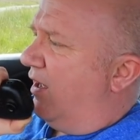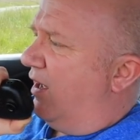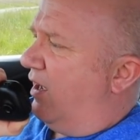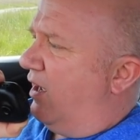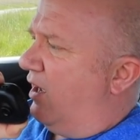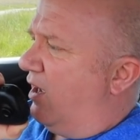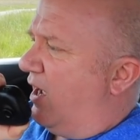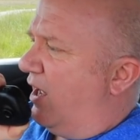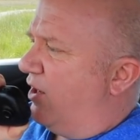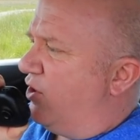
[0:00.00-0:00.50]

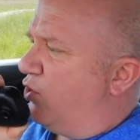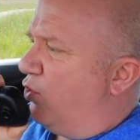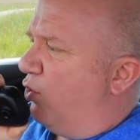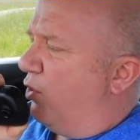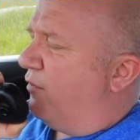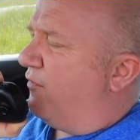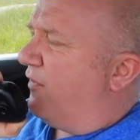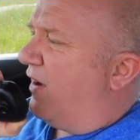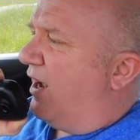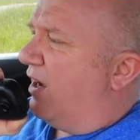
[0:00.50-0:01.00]
and
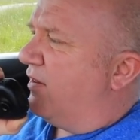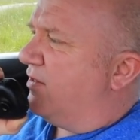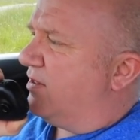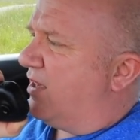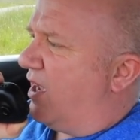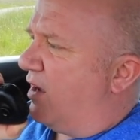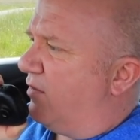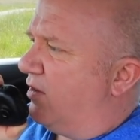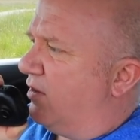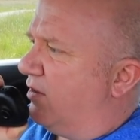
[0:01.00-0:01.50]
you're
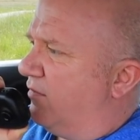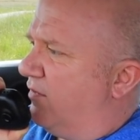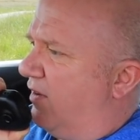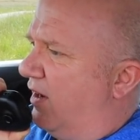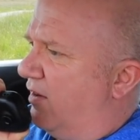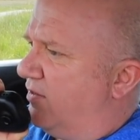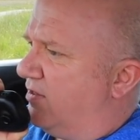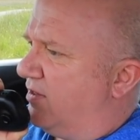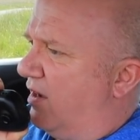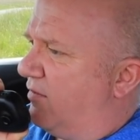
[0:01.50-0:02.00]

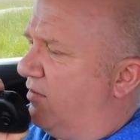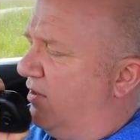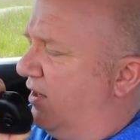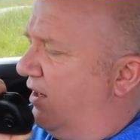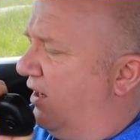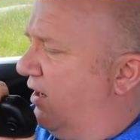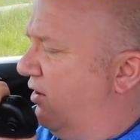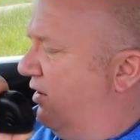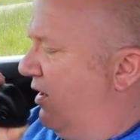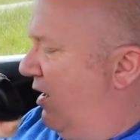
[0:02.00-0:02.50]
5757
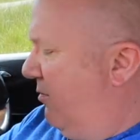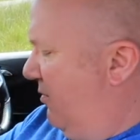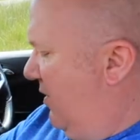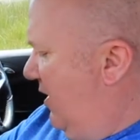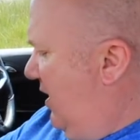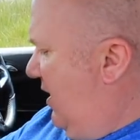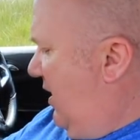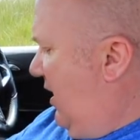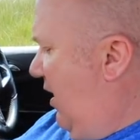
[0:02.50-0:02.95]
here, and